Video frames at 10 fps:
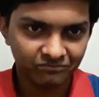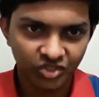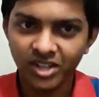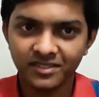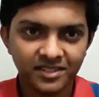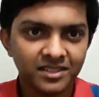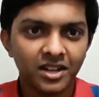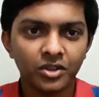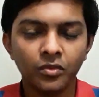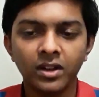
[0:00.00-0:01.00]
chances
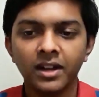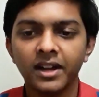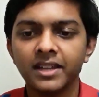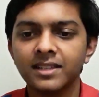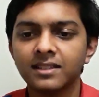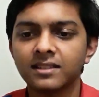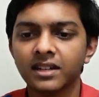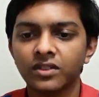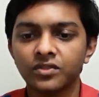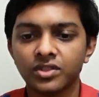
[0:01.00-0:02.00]
are you will really just
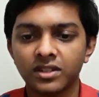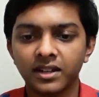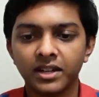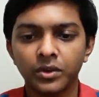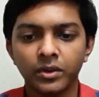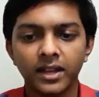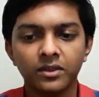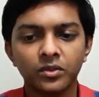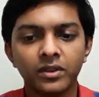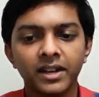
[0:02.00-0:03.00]
kind of stuck into it
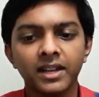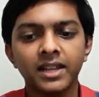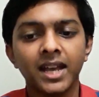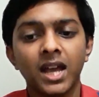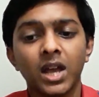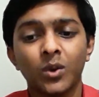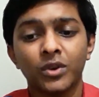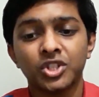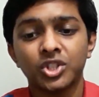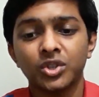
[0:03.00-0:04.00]
and you really
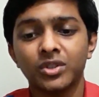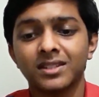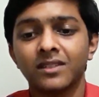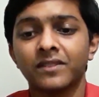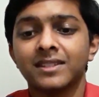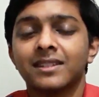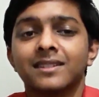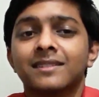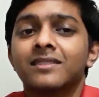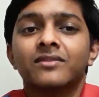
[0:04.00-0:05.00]
question yourself it's
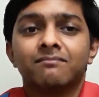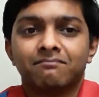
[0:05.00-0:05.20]
is it